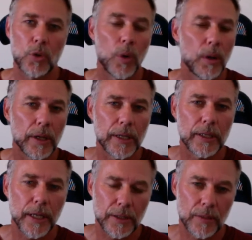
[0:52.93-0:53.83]
quality
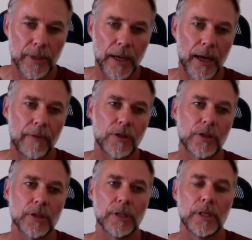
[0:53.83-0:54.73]
yet to be
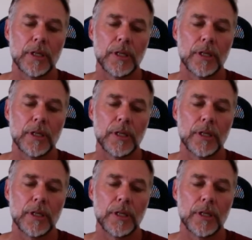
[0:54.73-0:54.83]
harvested.